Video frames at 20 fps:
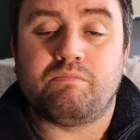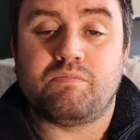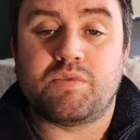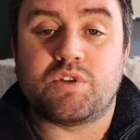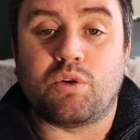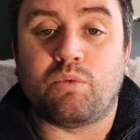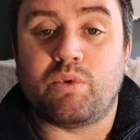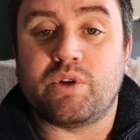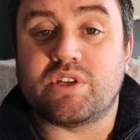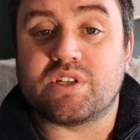
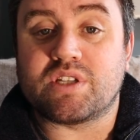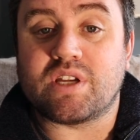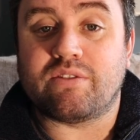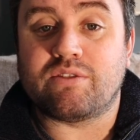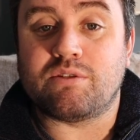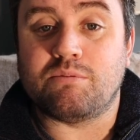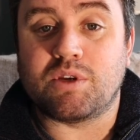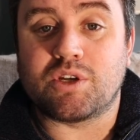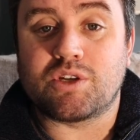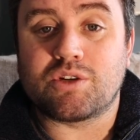So we just have
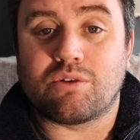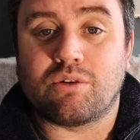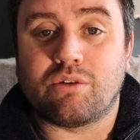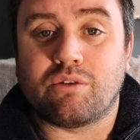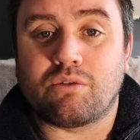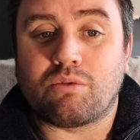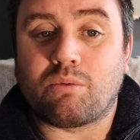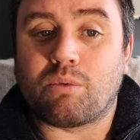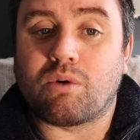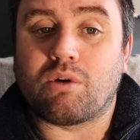to make sure
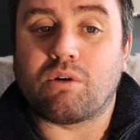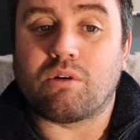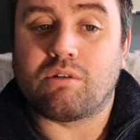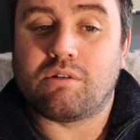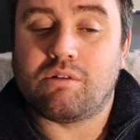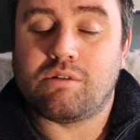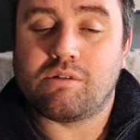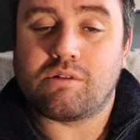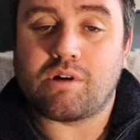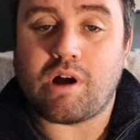that we're
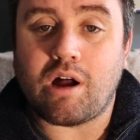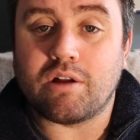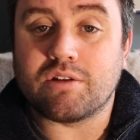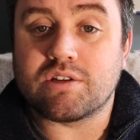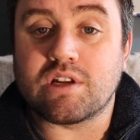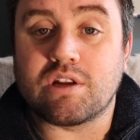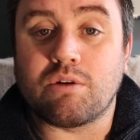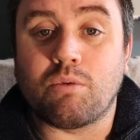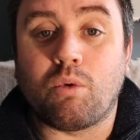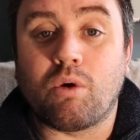
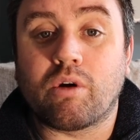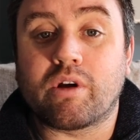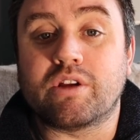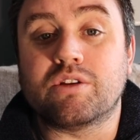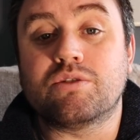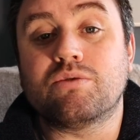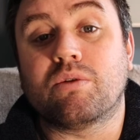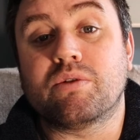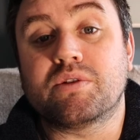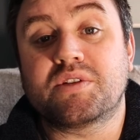constantly working
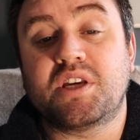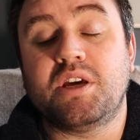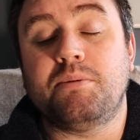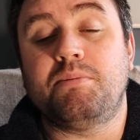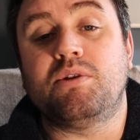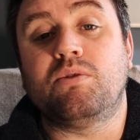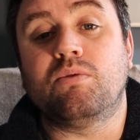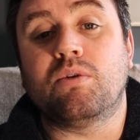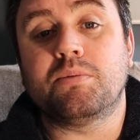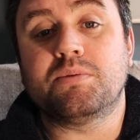towards
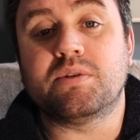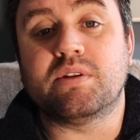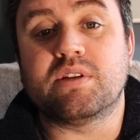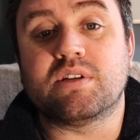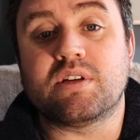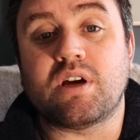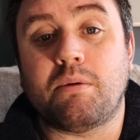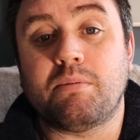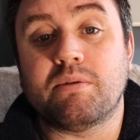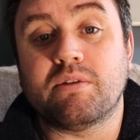keeping you up to the
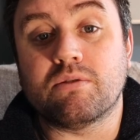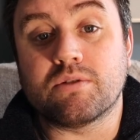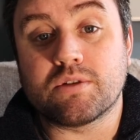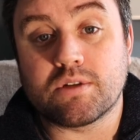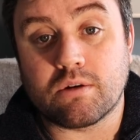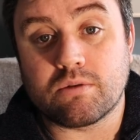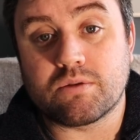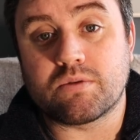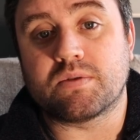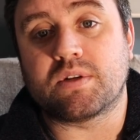top of those
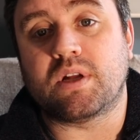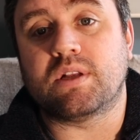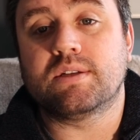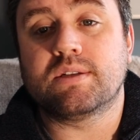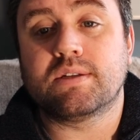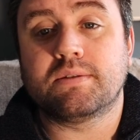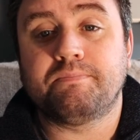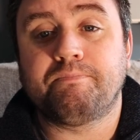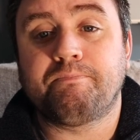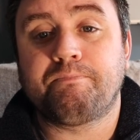search
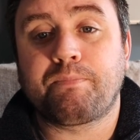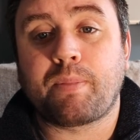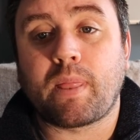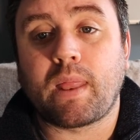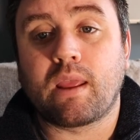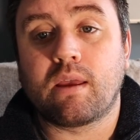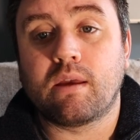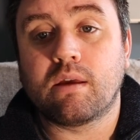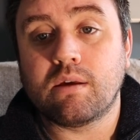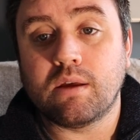results.
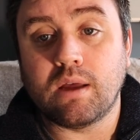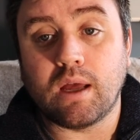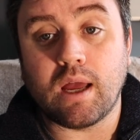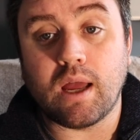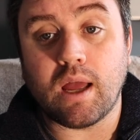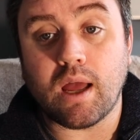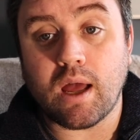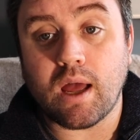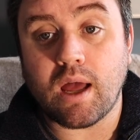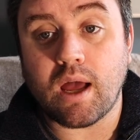
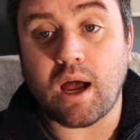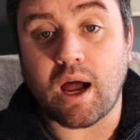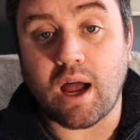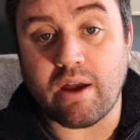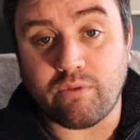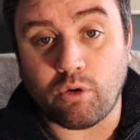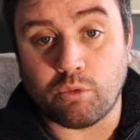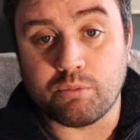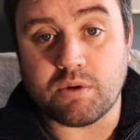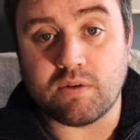I
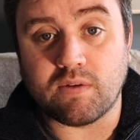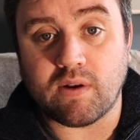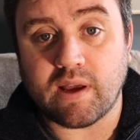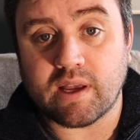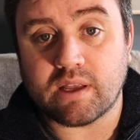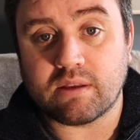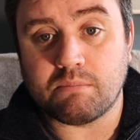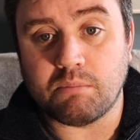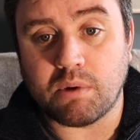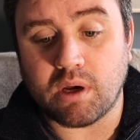hope you
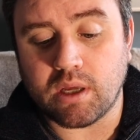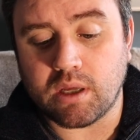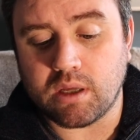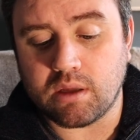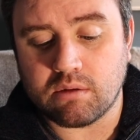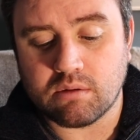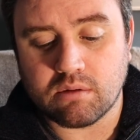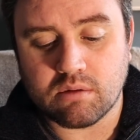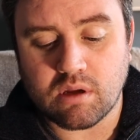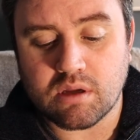liked
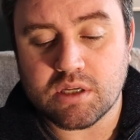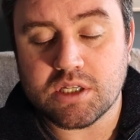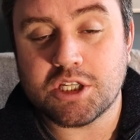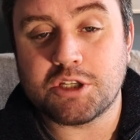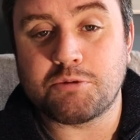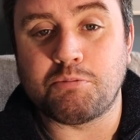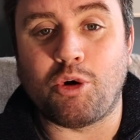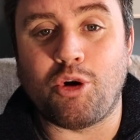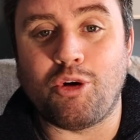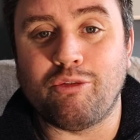my
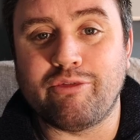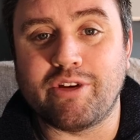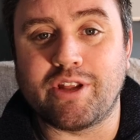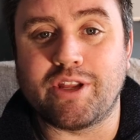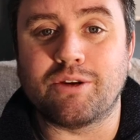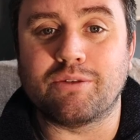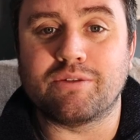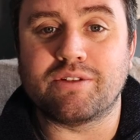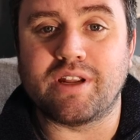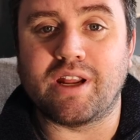small
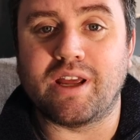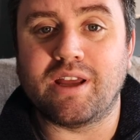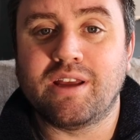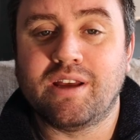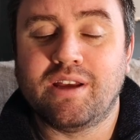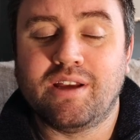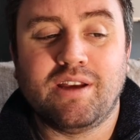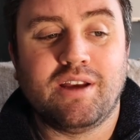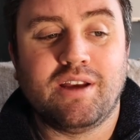video today.